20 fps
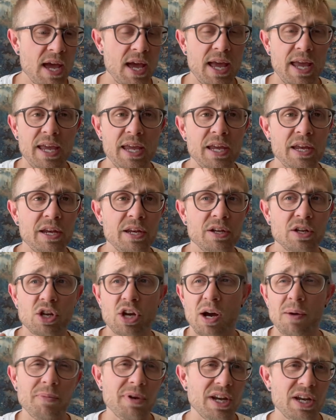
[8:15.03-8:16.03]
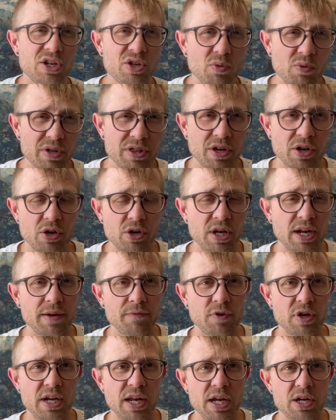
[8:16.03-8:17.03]
in combination with a good
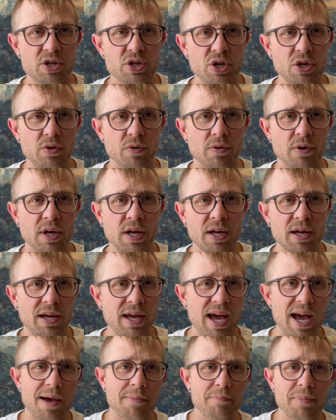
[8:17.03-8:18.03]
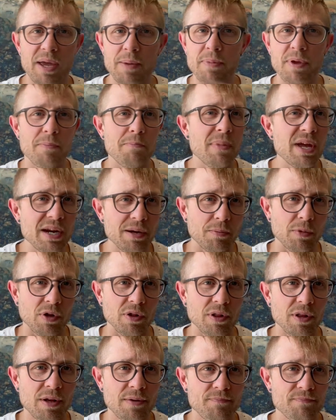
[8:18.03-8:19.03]
everyday shoe at maybe minimal.